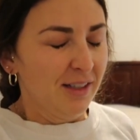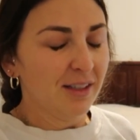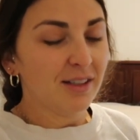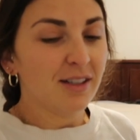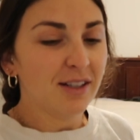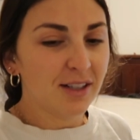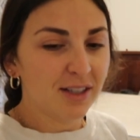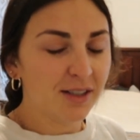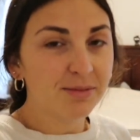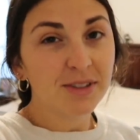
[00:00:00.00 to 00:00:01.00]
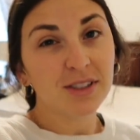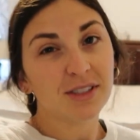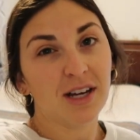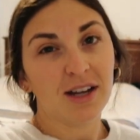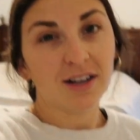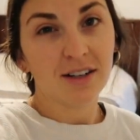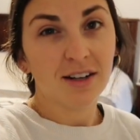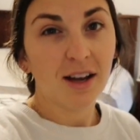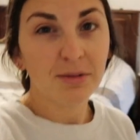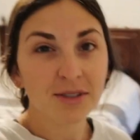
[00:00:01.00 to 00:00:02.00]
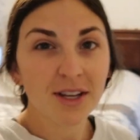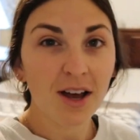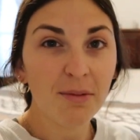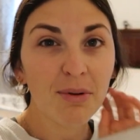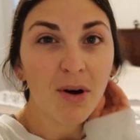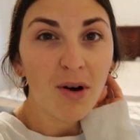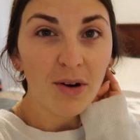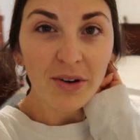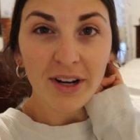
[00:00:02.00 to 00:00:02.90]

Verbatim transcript: I'm just tired. I was up all